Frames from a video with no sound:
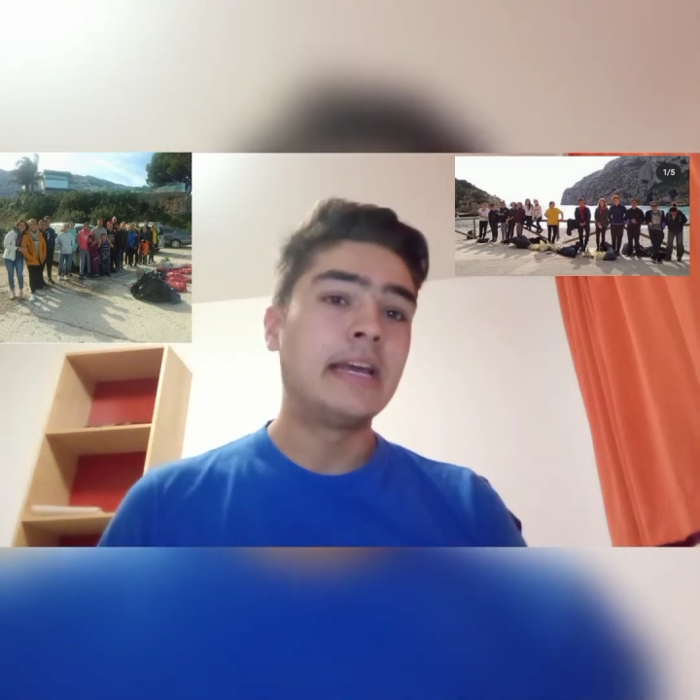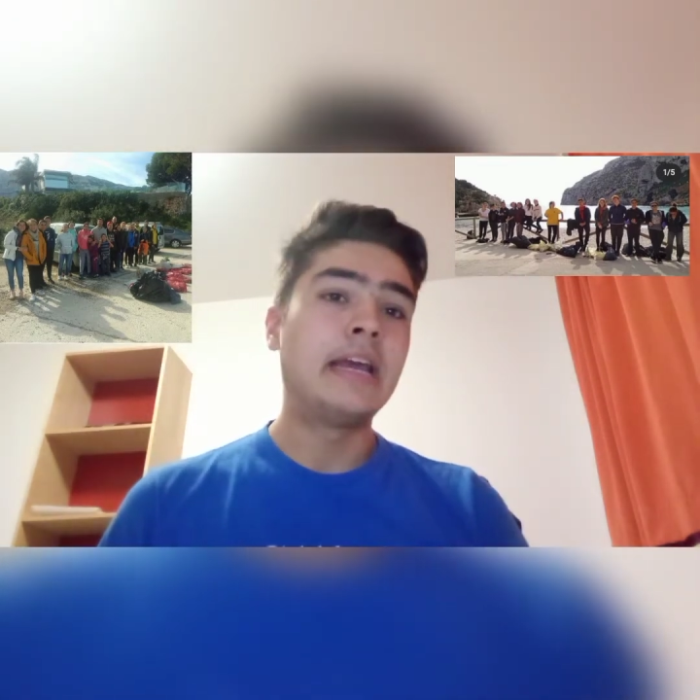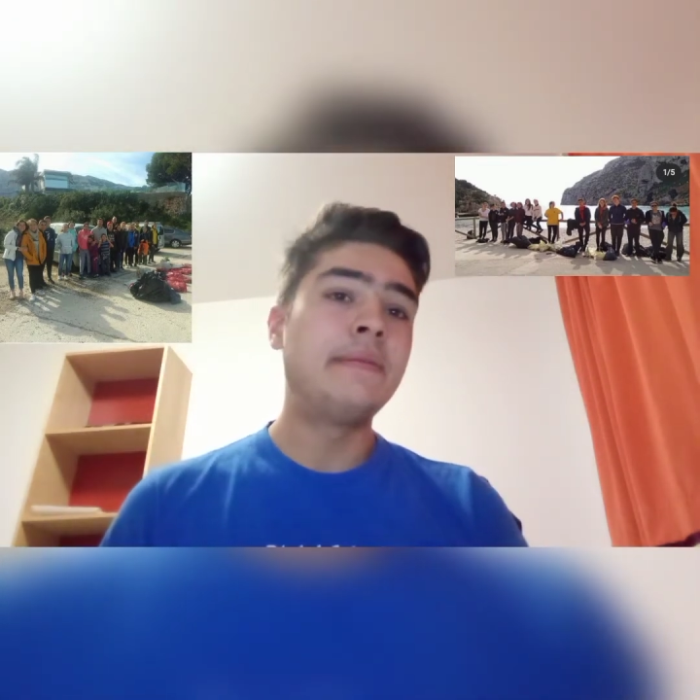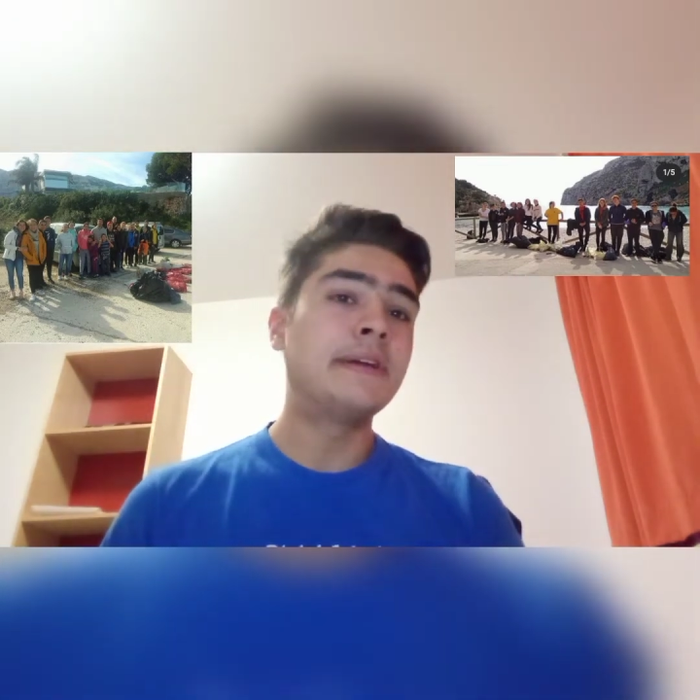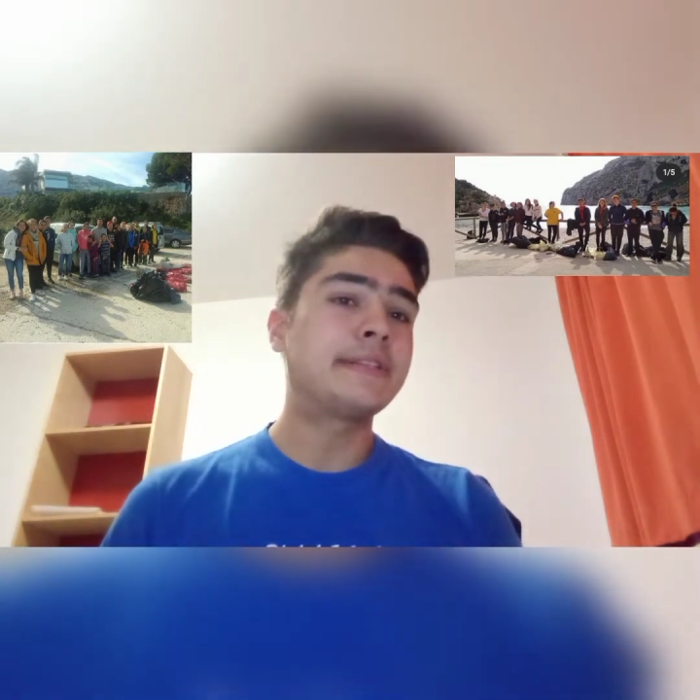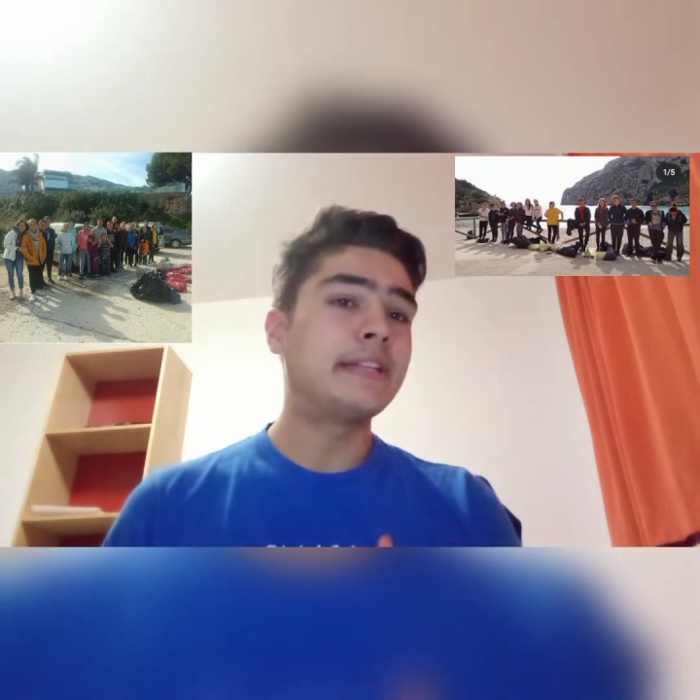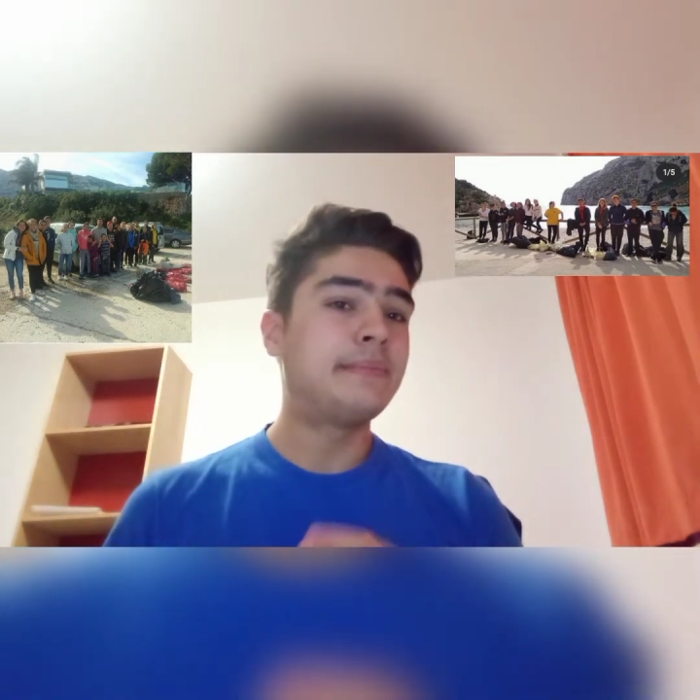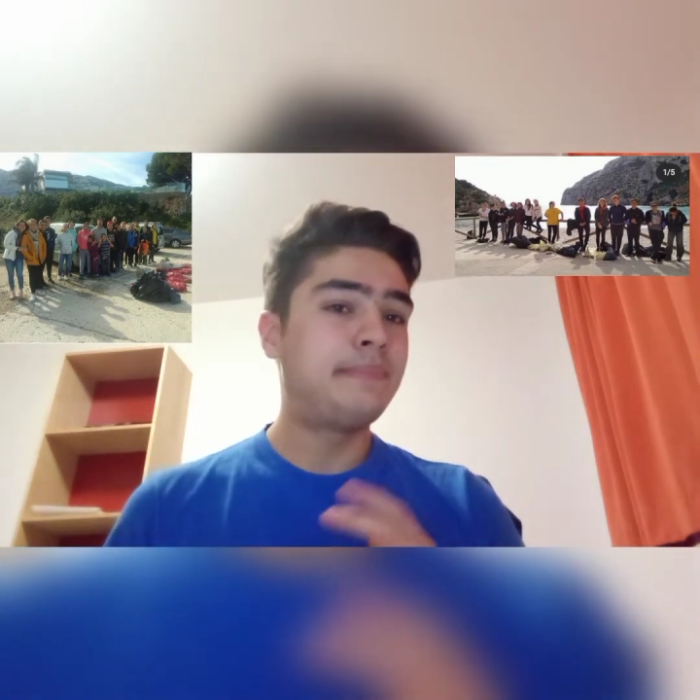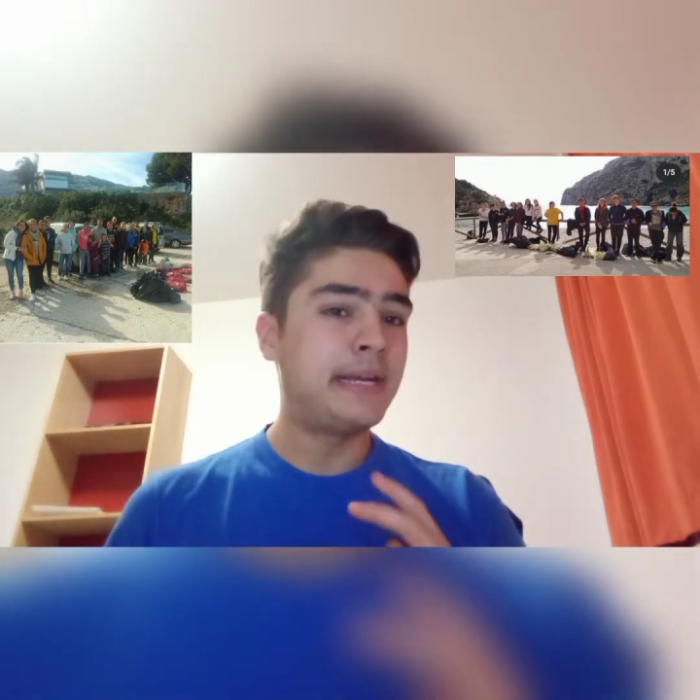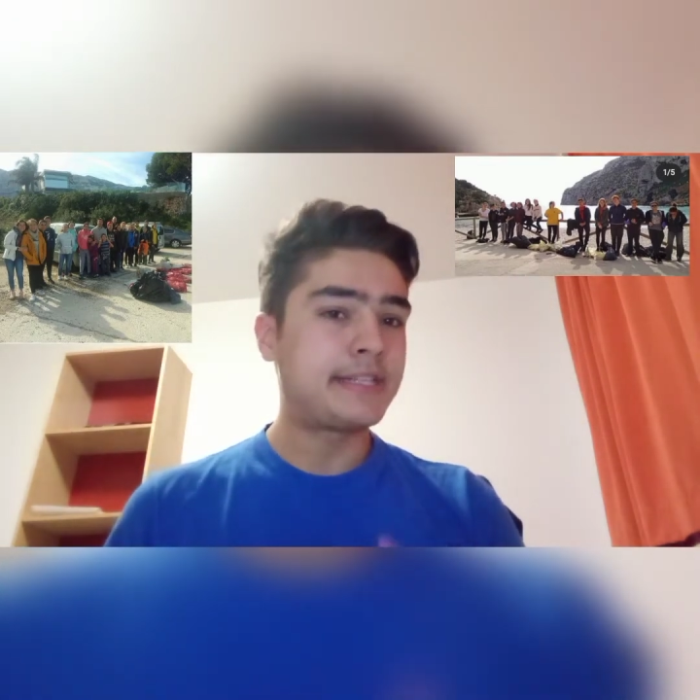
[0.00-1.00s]
If you
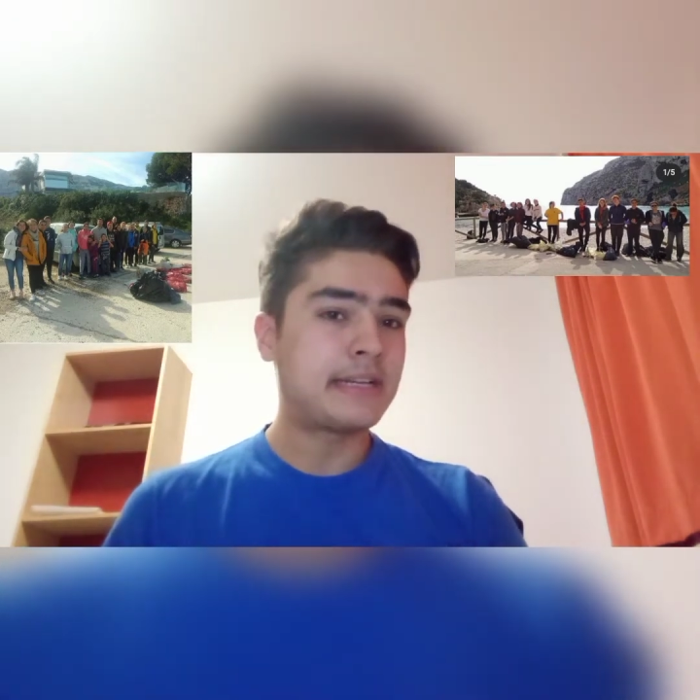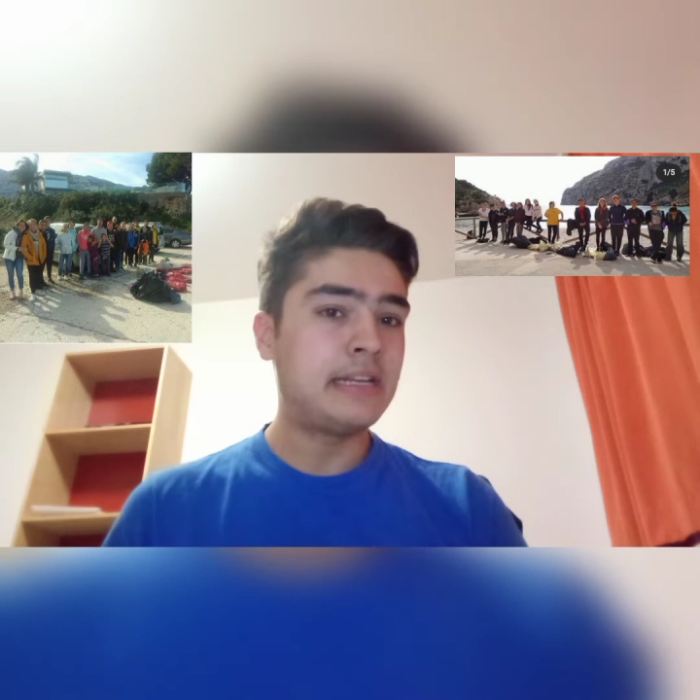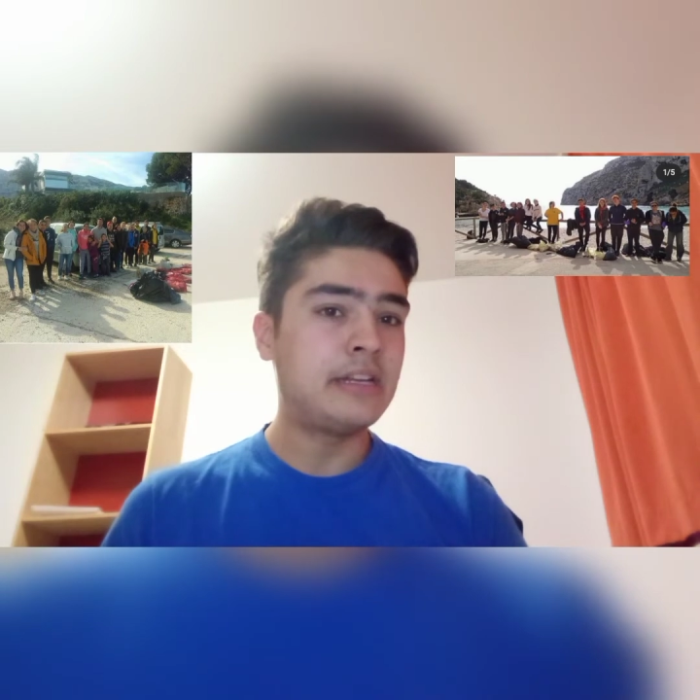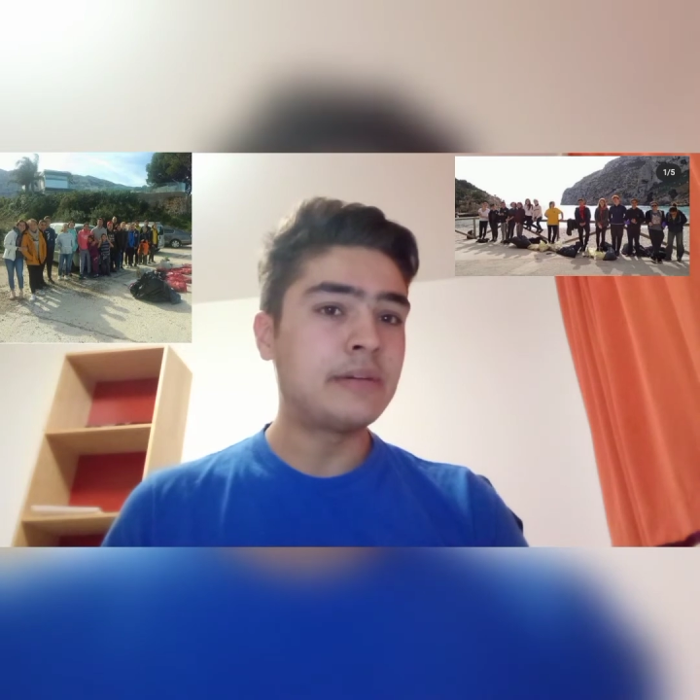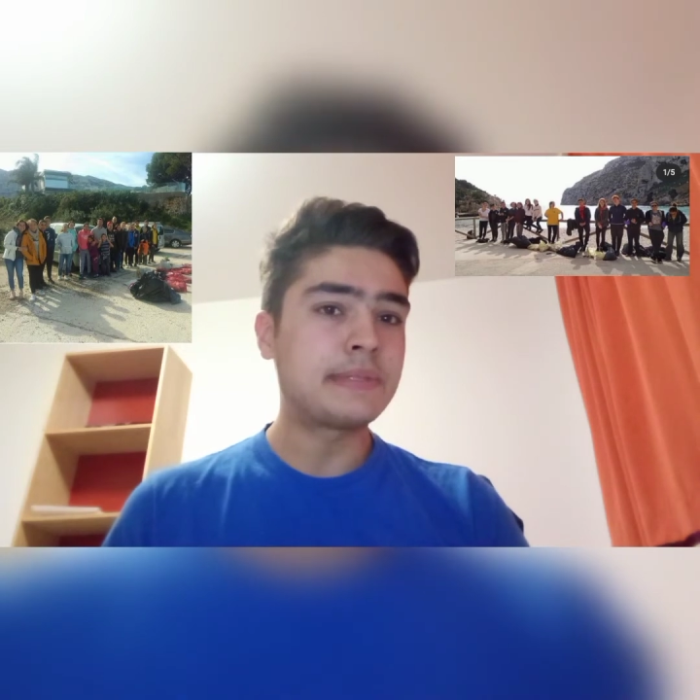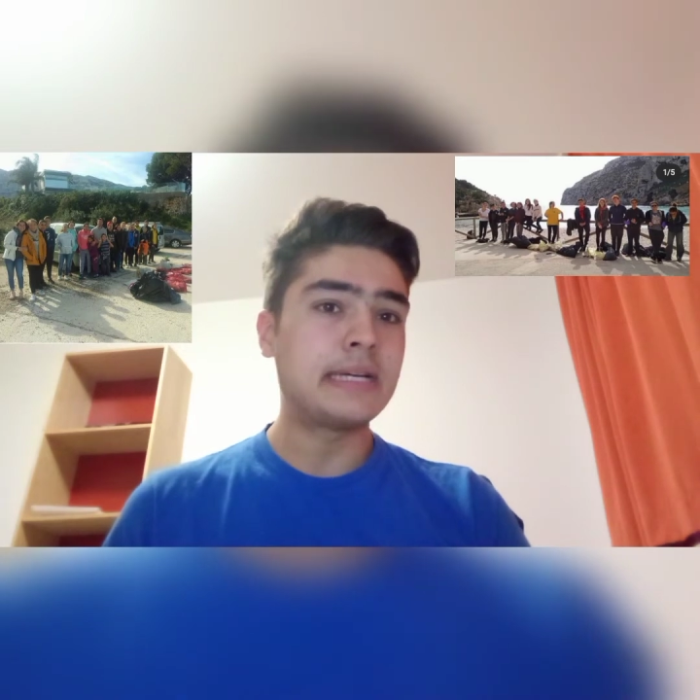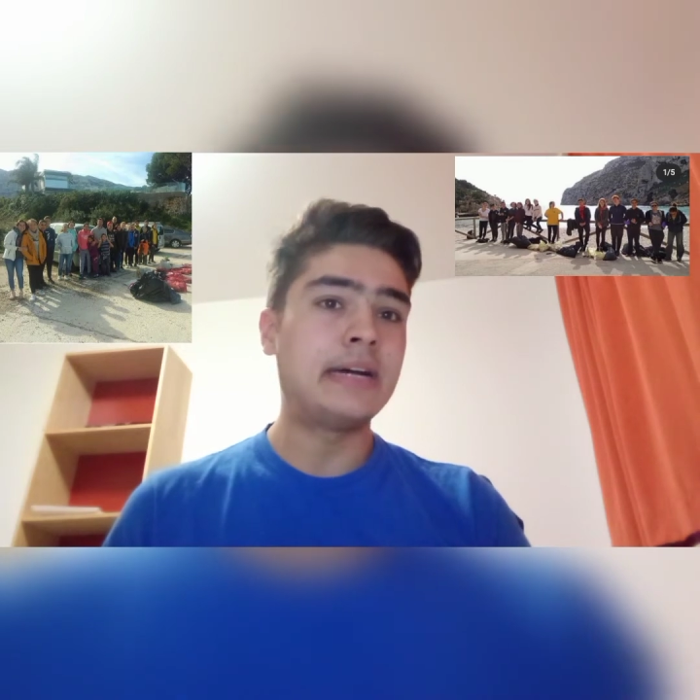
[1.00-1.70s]
attend beach cleanups